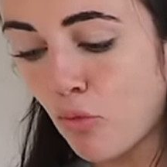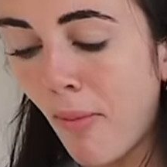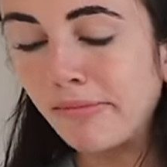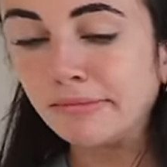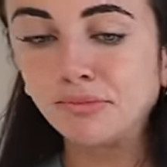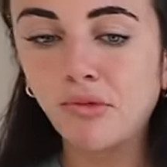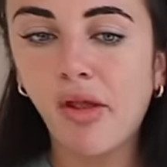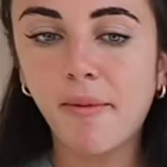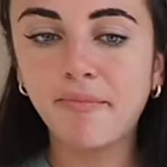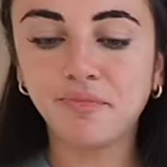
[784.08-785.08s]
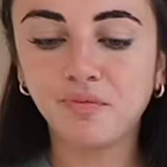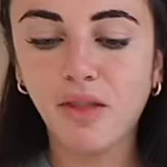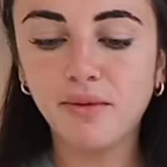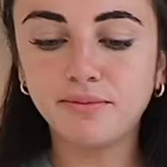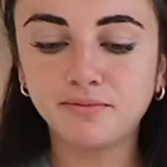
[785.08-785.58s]
You were about to
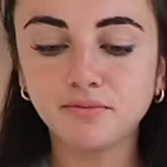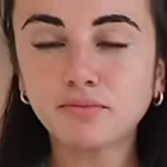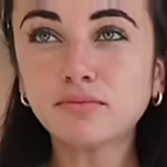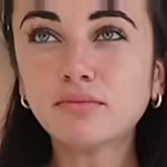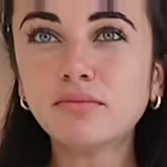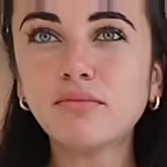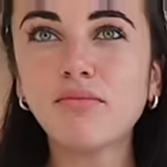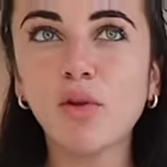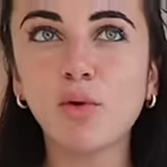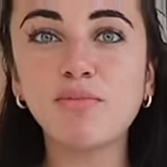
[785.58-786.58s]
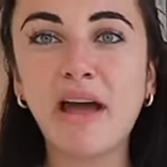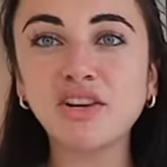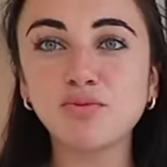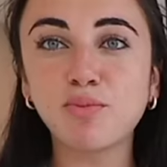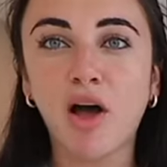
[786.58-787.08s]
sleep on the couch right? With Max.
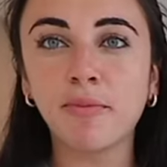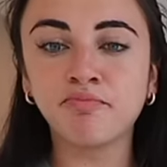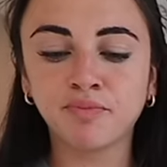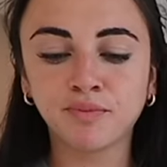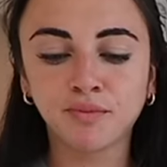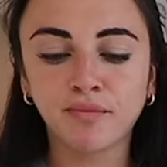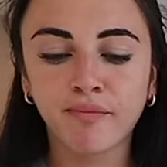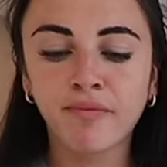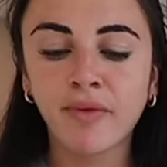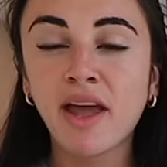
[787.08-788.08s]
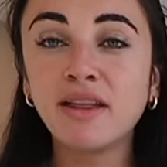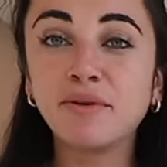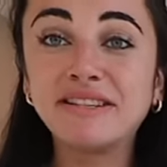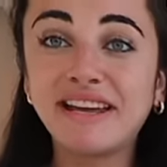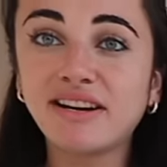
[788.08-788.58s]
Oh. then
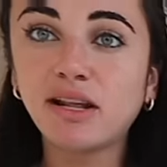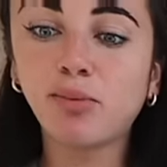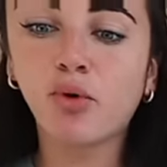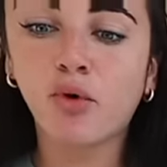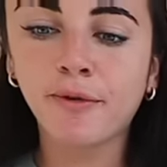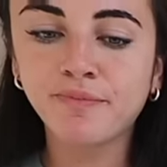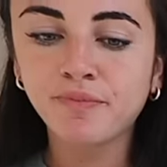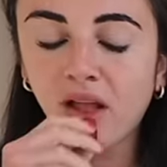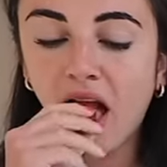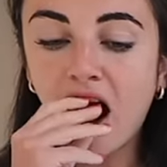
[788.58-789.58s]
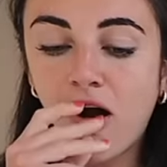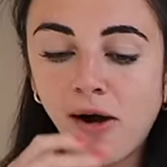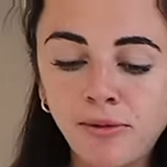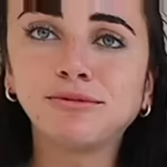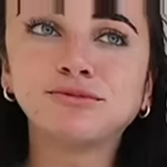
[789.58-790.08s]
we tanned at the pool
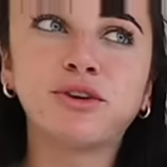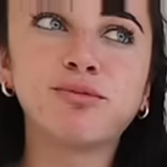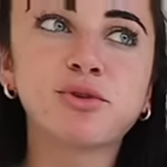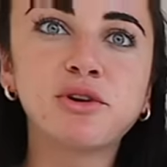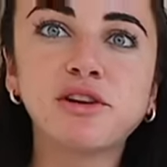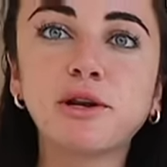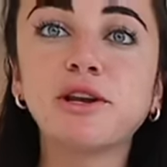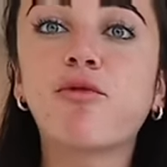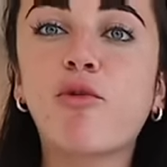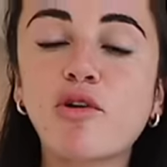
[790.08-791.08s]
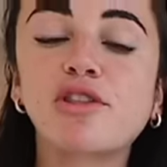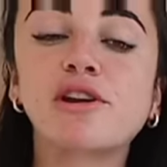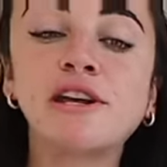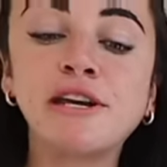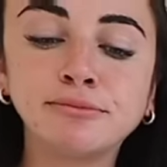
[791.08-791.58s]
from 3.30 to
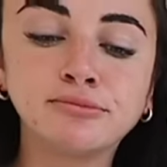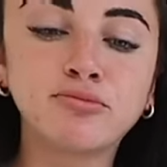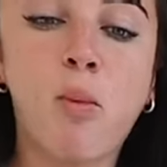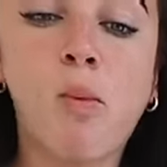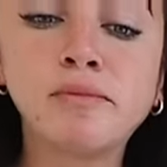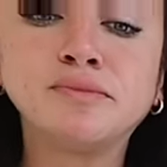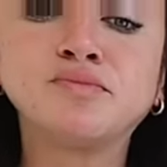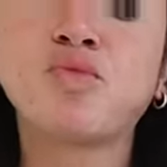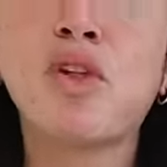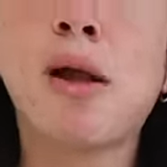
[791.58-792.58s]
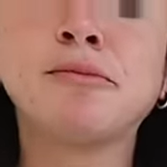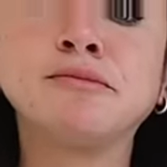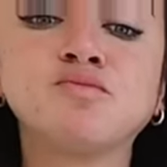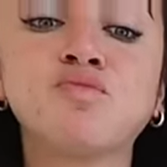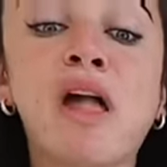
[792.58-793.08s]
4.30.
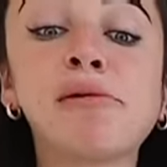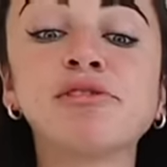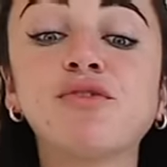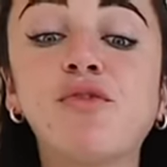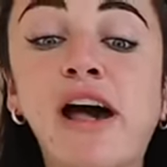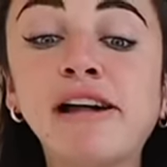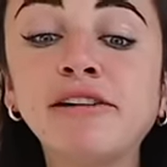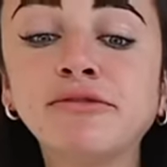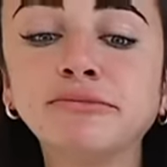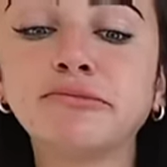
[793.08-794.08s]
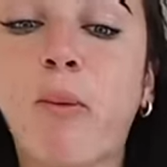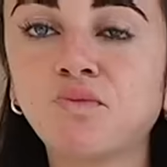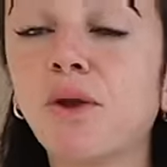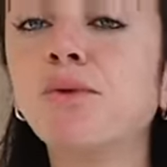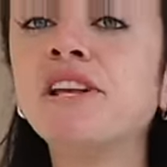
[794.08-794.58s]
Now it's 5.
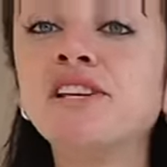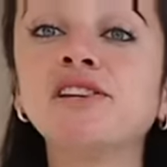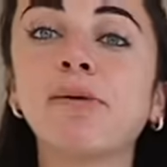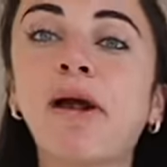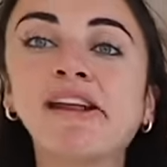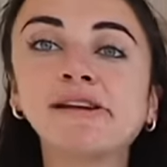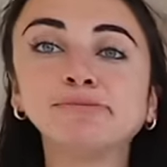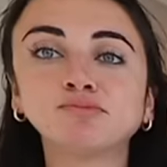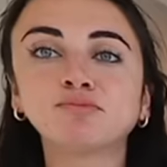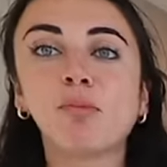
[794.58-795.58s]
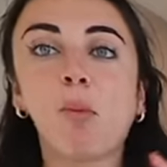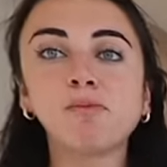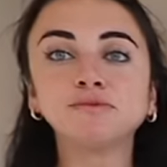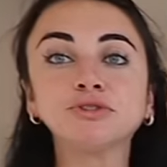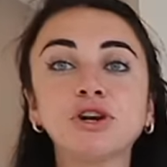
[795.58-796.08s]
And we need to get ready
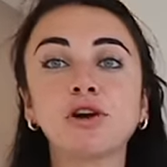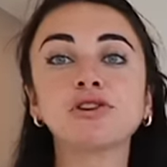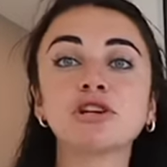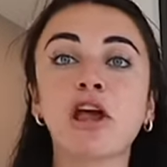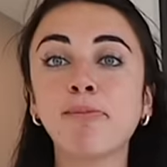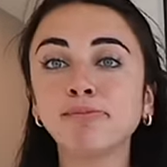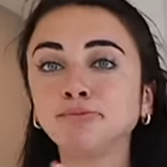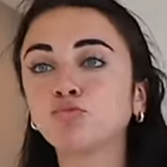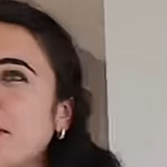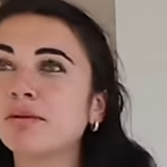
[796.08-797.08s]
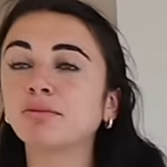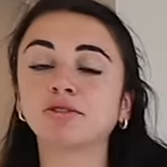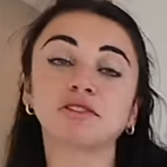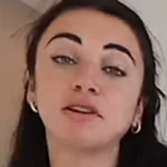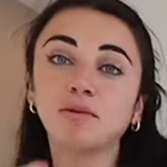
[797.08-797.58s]
to go to Shem. And then we'll
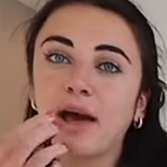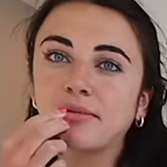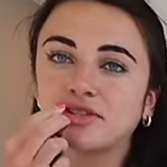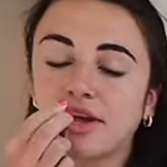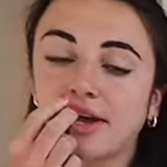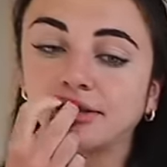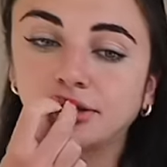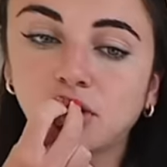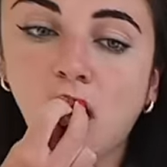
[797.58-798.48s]
see what happens next.